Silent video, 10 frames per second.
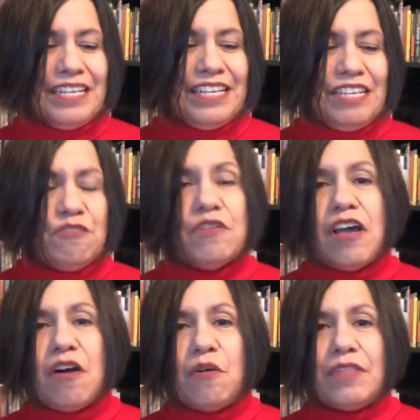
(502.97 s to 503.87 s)
You
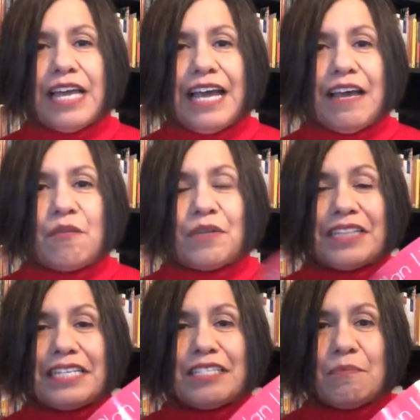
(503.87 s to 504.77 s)
know that what
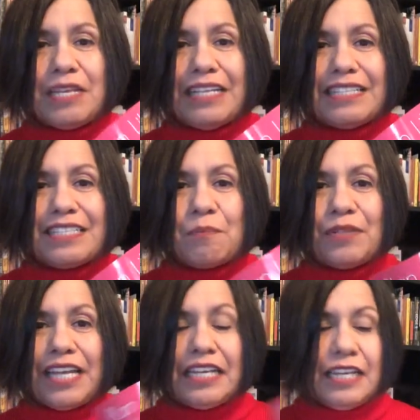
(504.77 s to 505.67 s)
this means,
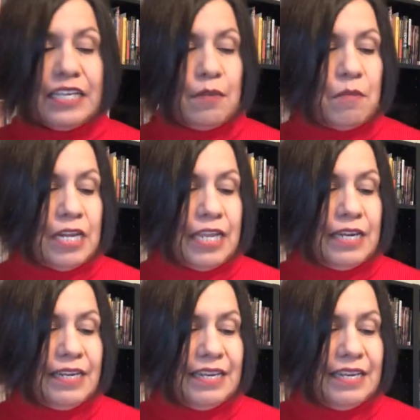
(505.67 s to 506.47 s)
plan like you mean it.